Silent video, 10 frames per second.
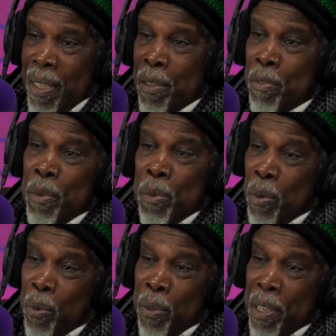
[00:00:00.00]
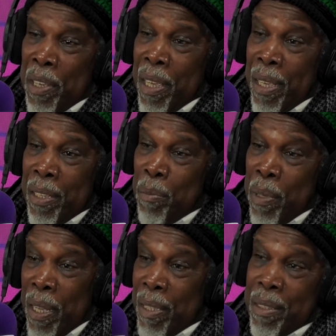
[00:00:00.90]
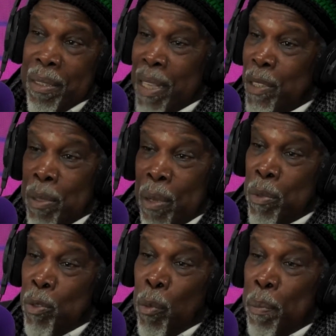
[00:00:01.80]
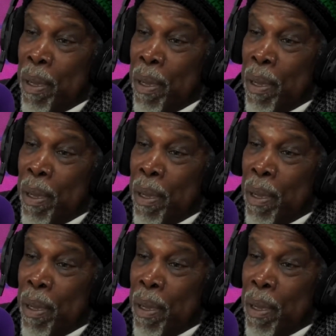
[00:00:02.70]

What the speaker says: If you want to call that a gig, to me that was all part.